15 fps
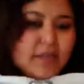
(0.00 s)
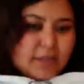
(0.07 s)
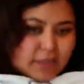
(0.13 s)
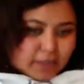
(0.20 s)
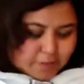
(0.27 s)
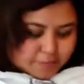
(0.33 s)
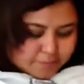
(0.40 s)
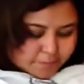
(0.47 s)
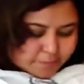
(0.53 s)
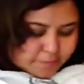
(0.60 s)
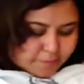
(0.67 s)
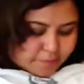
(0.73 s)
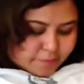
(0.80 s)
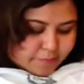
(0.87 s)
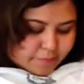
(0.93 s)
It
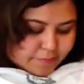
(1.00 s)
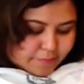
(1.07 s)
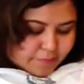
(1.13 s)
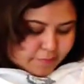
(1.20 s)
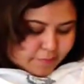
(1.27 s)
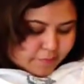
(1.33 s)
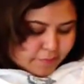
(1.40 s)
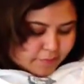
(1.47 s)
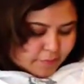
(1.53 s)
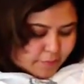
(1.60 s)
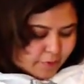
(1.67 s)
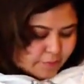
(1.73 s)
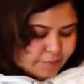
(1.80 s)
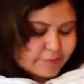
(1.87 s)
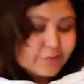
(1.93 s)

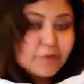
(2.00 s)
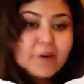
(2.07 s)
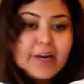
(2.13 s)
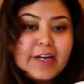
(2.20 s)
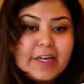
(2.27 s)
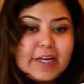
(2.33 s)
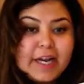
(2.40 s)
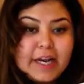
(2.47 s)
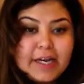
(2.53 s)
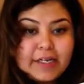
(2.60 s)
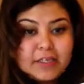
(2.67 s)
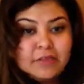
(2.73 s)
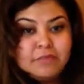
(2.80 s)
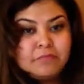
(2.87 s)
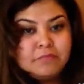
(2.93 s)
was $4.99. So I
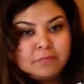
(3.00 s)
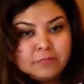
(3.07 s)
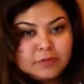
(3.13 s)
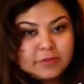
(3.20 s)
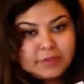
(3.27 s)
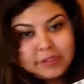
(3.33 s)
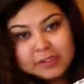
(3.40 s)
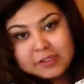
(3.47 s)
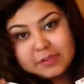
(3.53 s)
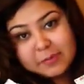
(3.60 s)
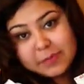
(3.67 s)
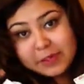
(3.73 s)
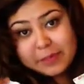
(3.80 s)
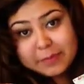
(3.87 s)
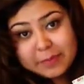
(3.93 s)
was like, that's a
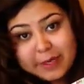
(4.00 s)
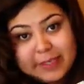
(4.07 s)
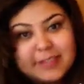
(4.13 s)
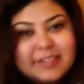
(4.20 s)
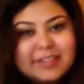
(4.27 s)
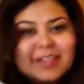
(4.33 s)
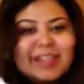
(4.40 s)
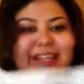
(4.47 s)
pretty good price.